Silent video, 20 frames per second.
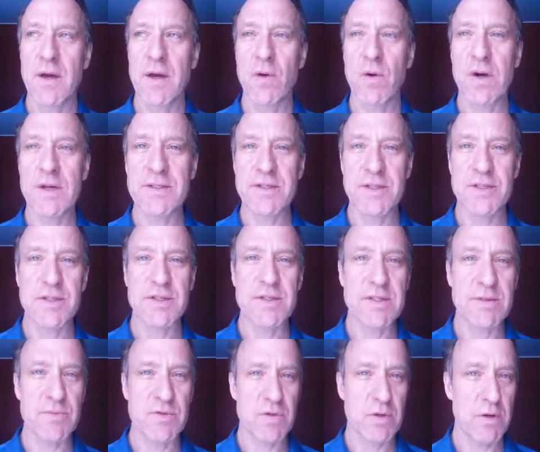Or is it
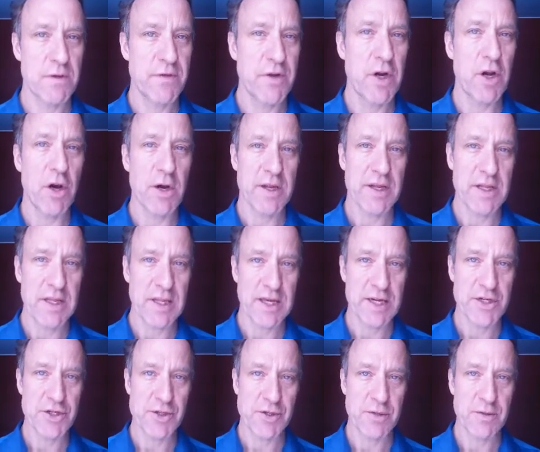just some sort of
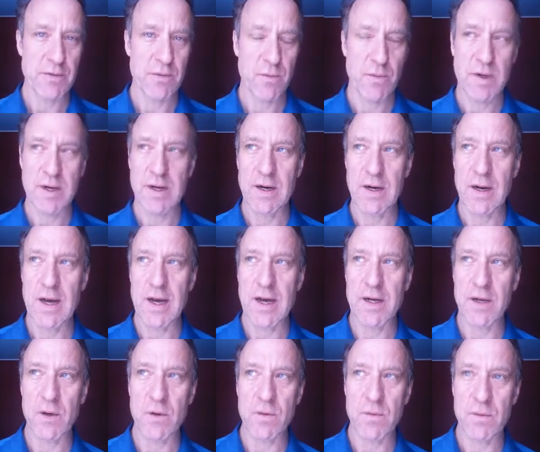inoculation where
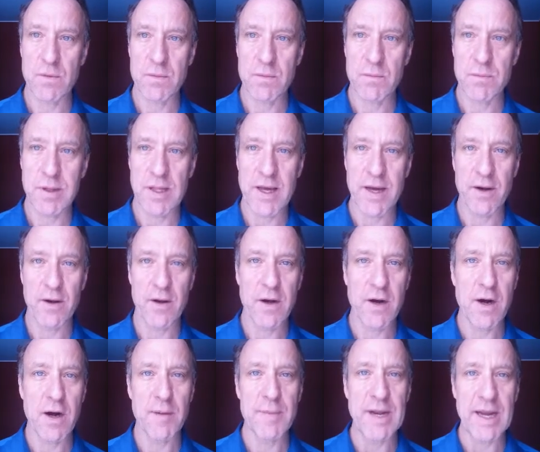I don't plan on
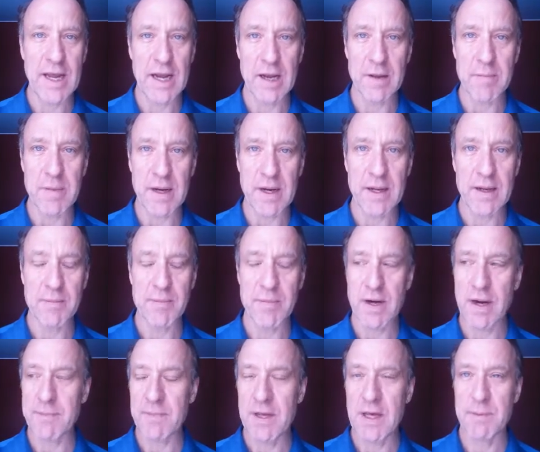harming anybody,
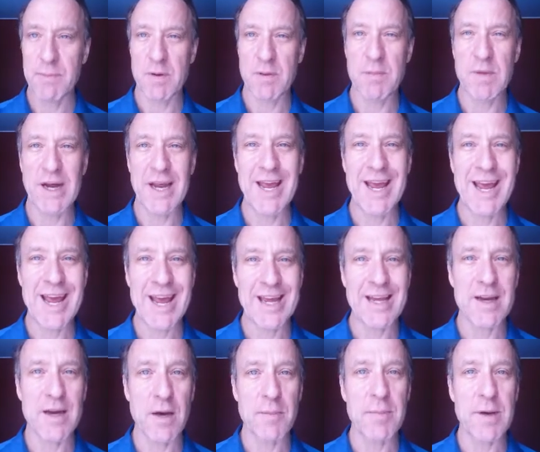but I'm keeping my
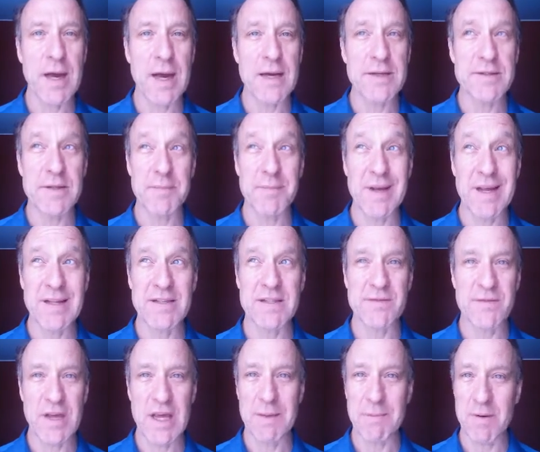hate up as a means
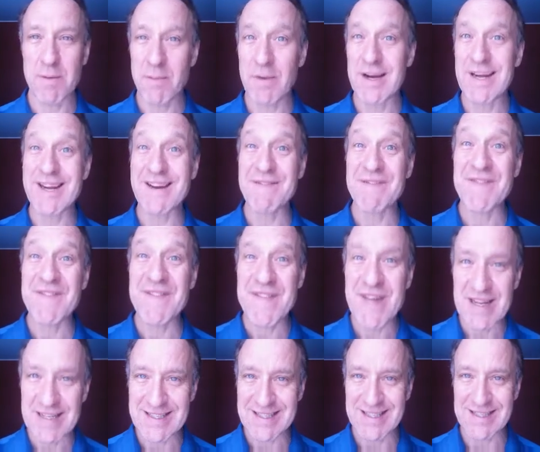of keeping my
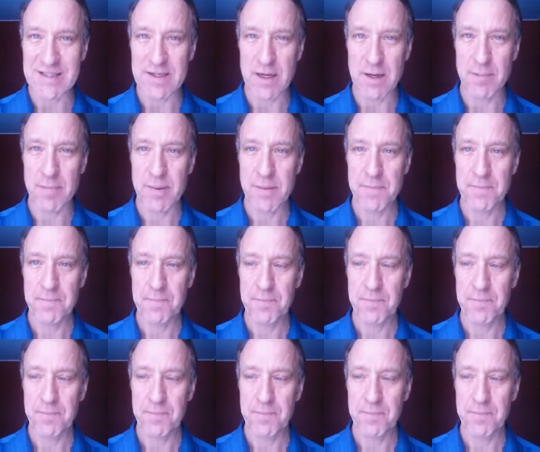defenses up?